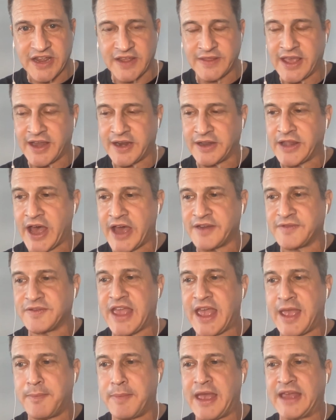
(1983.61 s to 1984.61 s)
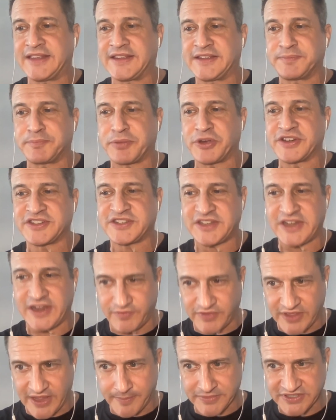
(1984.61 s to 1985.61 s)
and that a lot of gay men
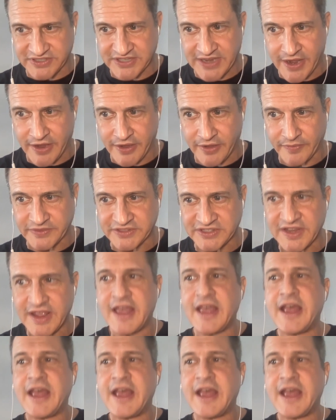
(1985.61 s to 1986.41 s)
perceive themselves